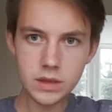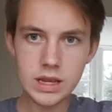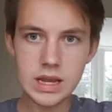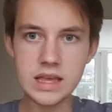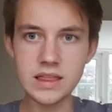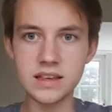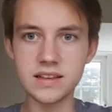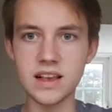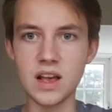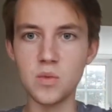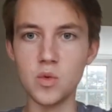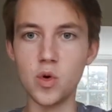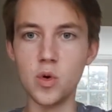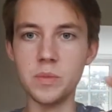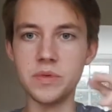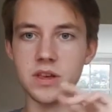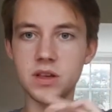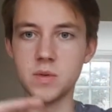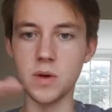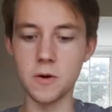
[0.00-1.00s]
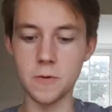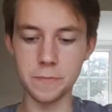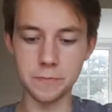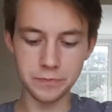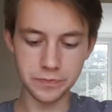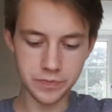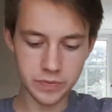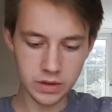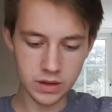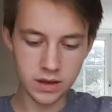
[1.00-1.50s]
And there's that warmth as well.
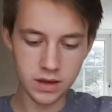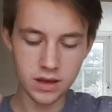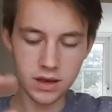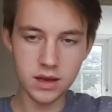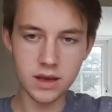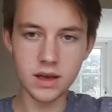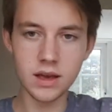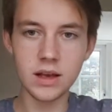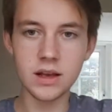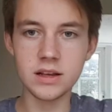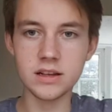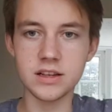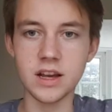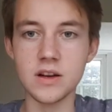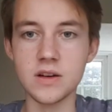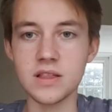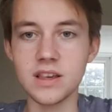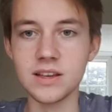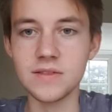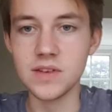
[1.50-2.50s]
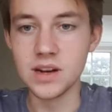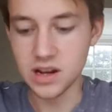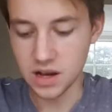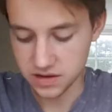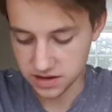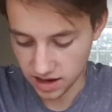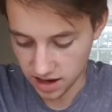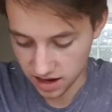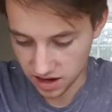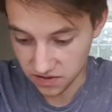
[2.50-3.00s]
So this video is
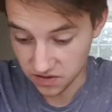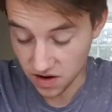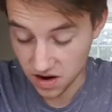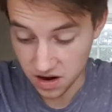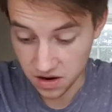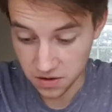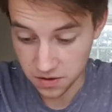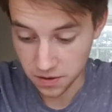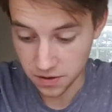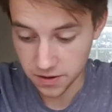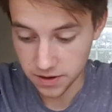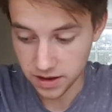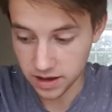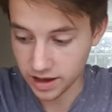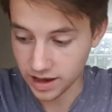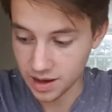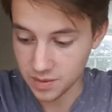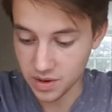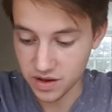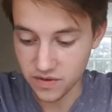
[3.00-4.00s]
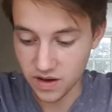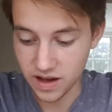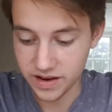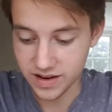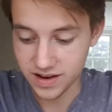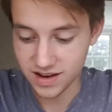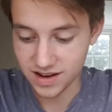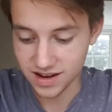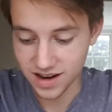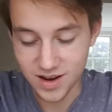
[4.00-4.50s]
getting very long. I've had
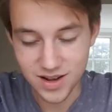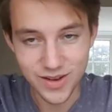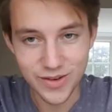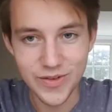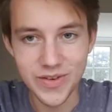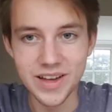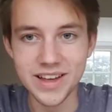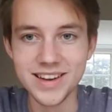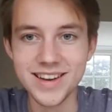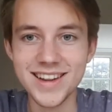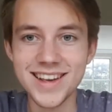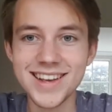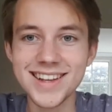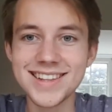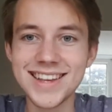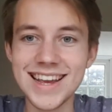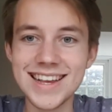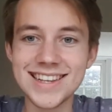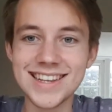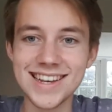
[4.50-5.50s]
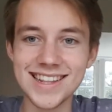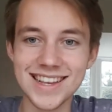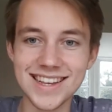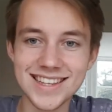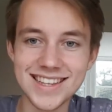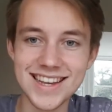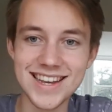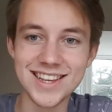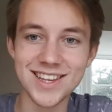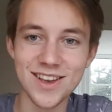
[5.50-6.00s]
loads of fun tasting this
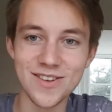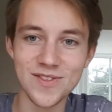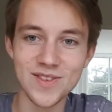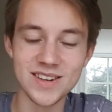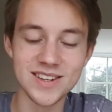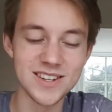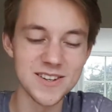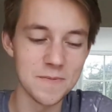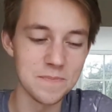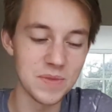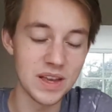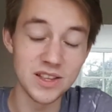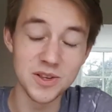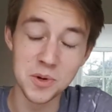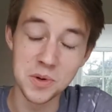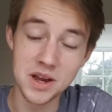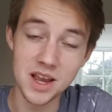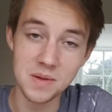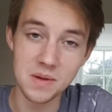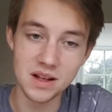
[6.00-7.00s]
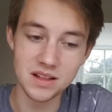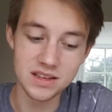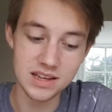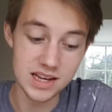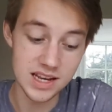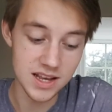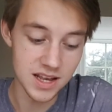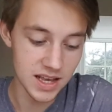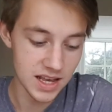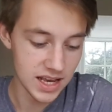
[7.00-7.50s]
tea so far and talking about
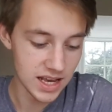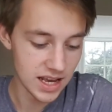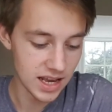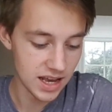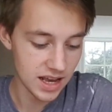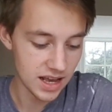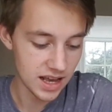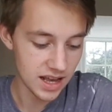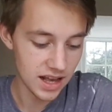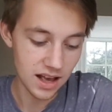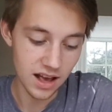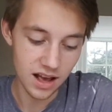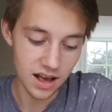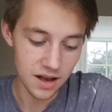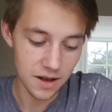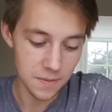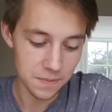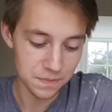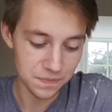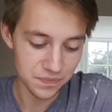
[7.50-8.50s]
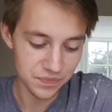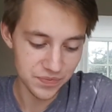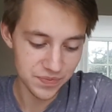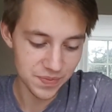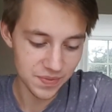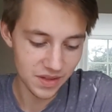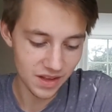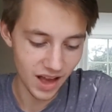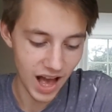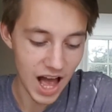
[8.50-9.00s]
tea.
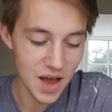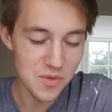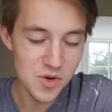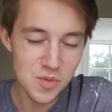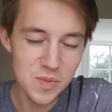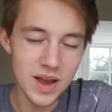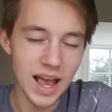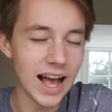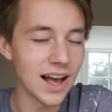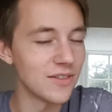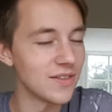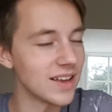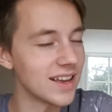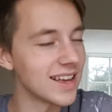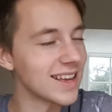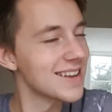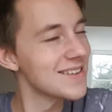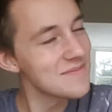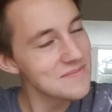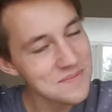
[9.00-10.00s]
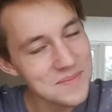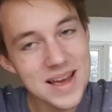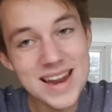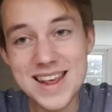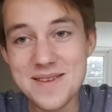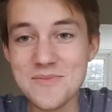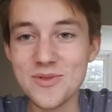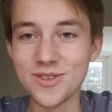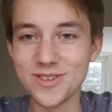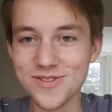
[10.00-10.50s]
I will be having many
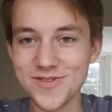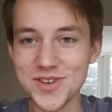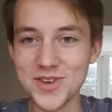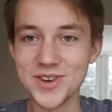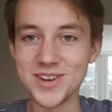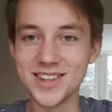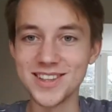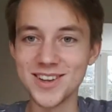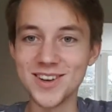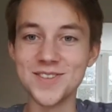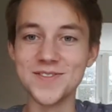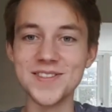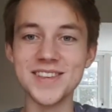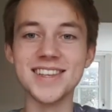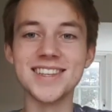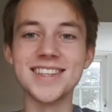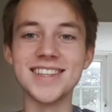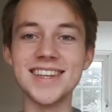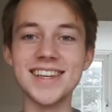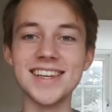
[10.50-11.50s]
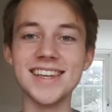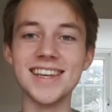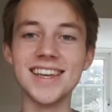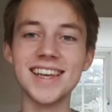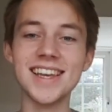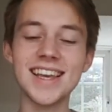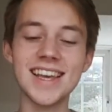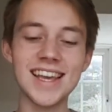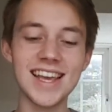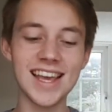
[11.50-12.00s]
more infusions of this tea,
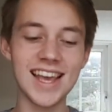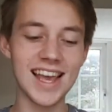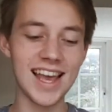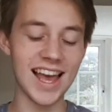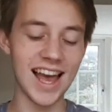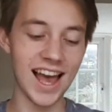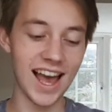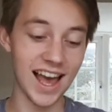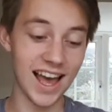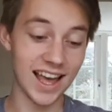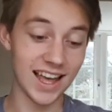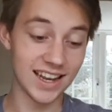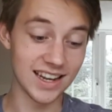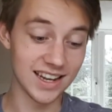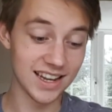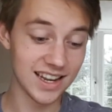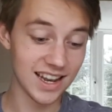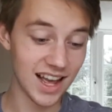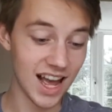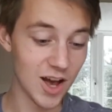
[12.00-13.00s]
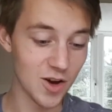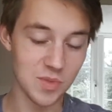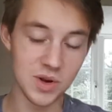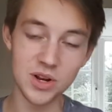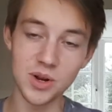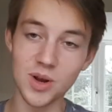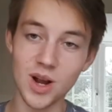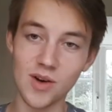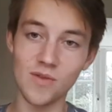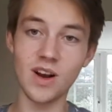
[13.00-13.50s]
and I will be
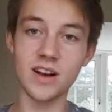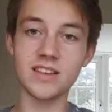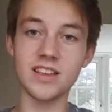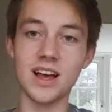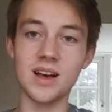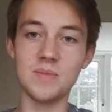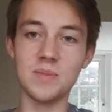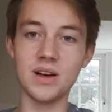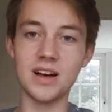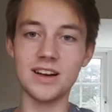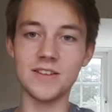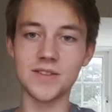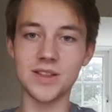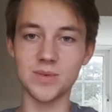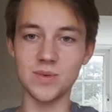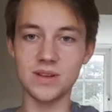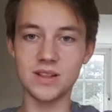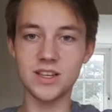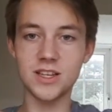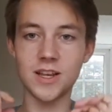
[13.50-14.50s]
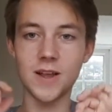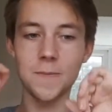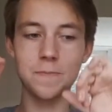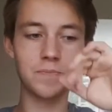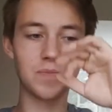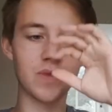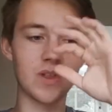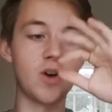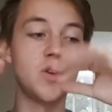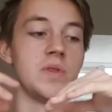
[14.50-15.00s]
doing a write-up afterwards
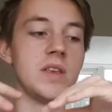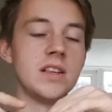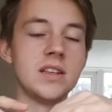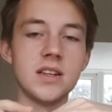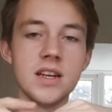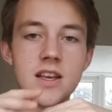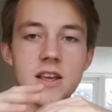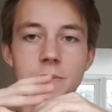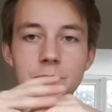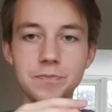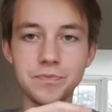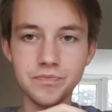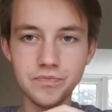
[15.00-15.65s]
on this tea.